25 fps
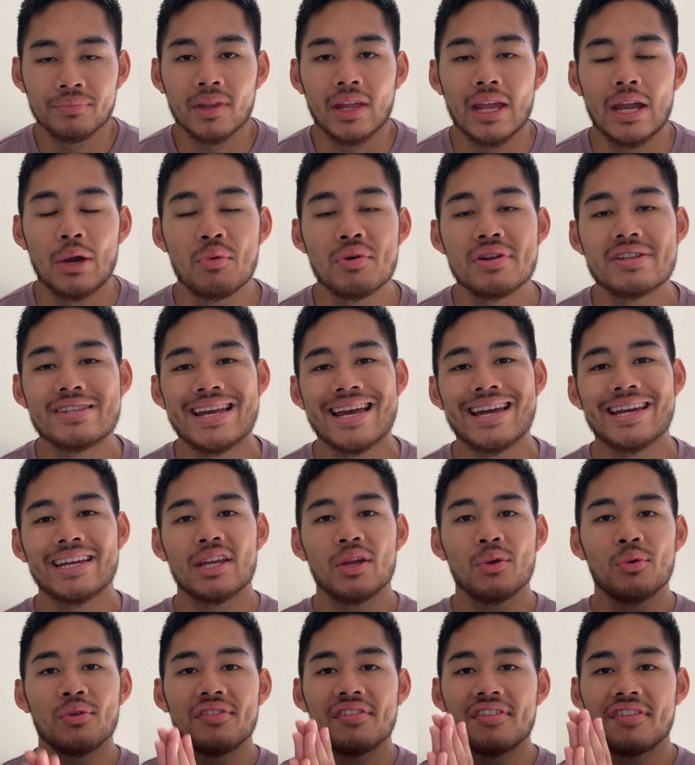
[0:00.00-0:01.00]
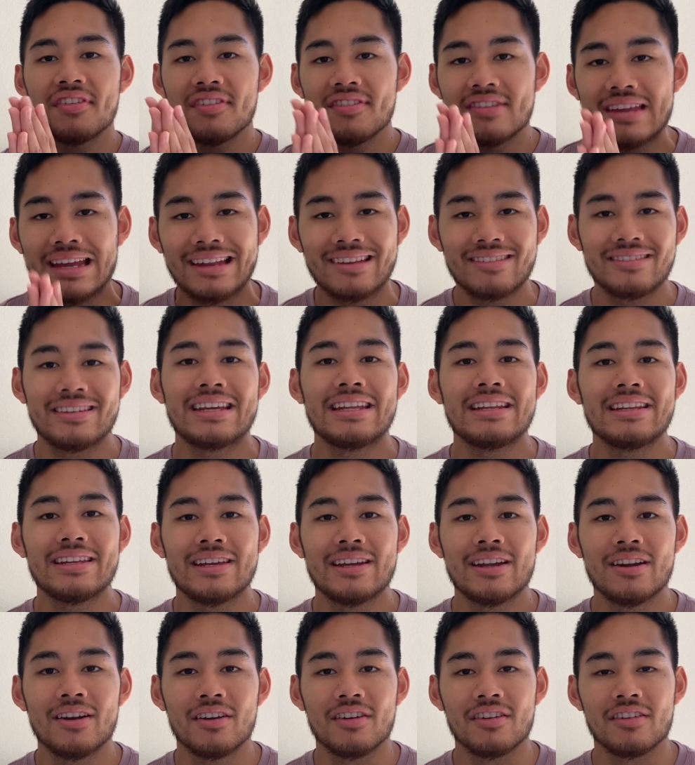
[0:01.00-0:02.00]
it would take you 16
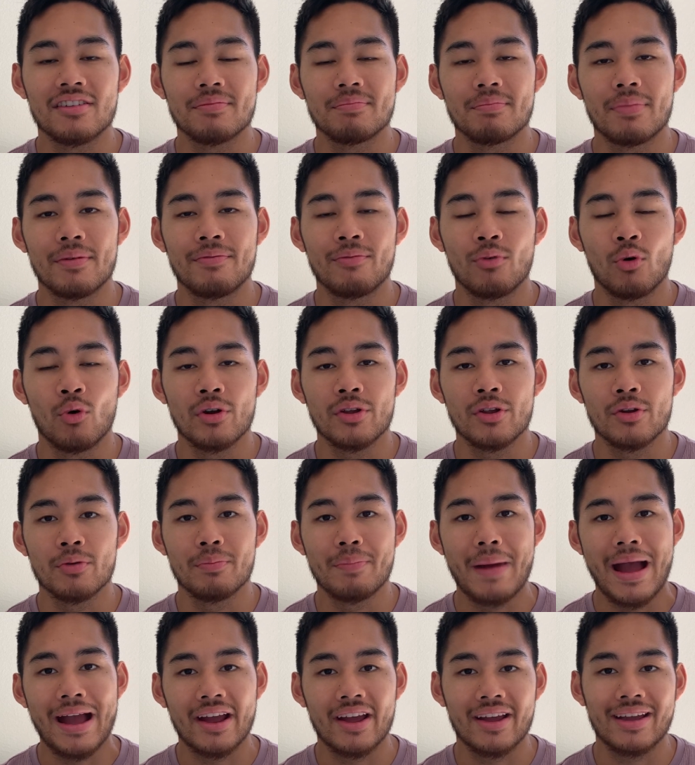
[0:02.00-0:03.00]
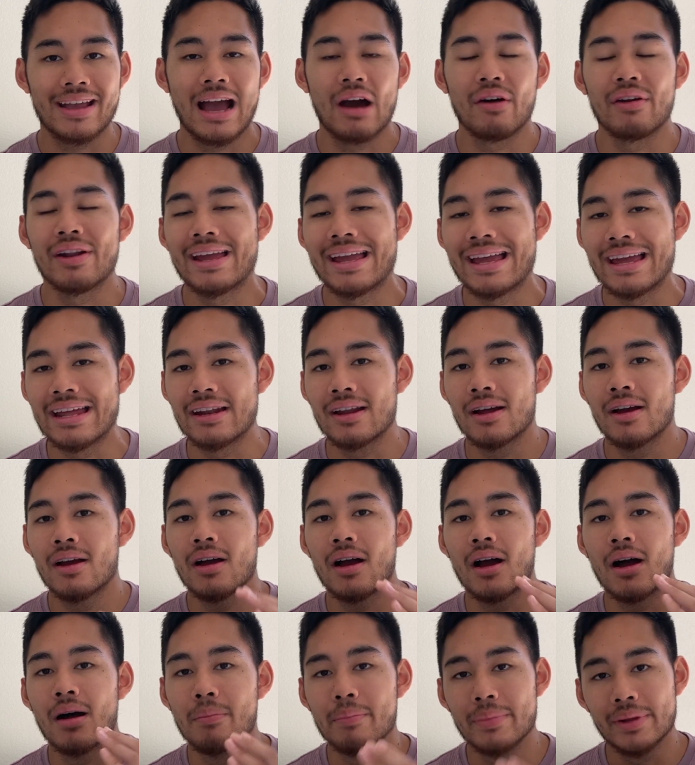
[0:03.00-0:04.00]
years before your bank account hit
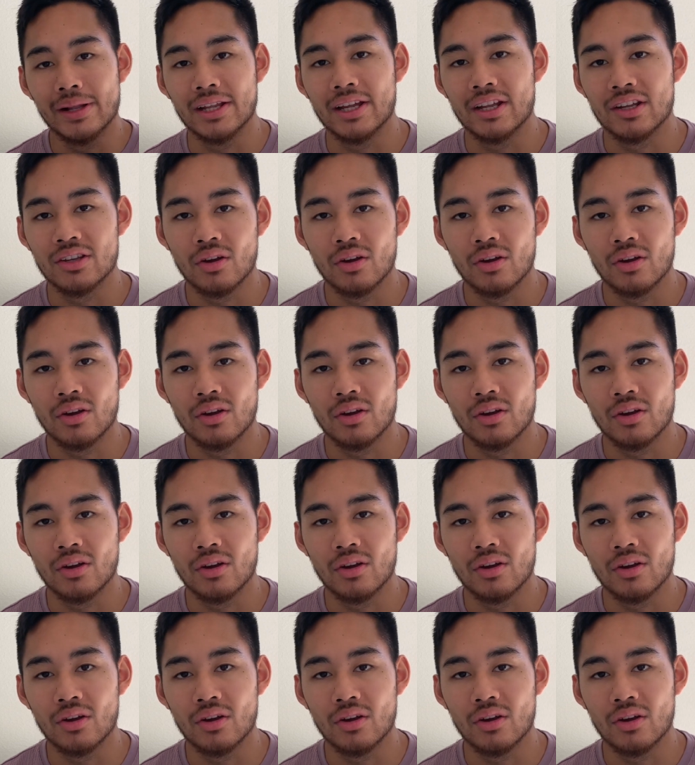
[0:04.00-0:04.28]
$1 million.